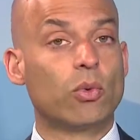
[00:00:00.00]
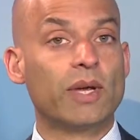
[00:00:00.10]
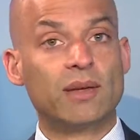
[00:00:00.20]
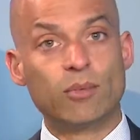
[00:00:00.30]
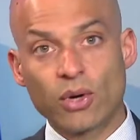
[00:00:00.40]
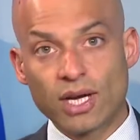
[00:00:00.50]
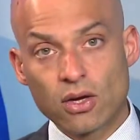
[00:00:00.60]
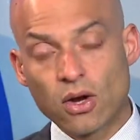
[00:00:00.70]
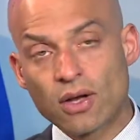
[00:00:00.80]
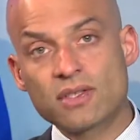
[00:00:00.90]
where we can bring
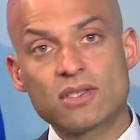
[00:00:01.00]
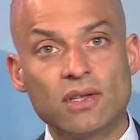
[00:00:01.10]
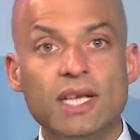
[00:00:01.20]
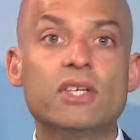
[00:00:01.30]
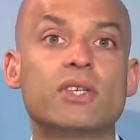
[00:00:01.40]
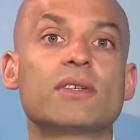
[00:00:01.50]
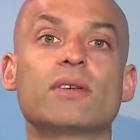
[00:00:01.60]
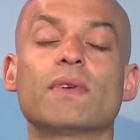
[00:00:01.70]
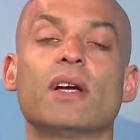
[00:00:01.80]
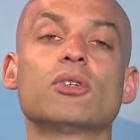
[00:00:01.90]
constellations
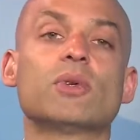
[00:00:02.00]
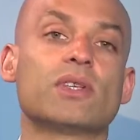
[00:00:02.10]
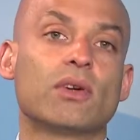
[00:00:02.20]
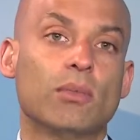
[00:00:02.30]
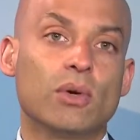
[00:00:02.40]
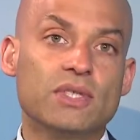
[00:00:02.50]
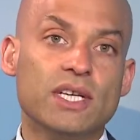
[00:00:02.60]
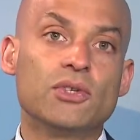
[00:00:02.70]
of countries that are most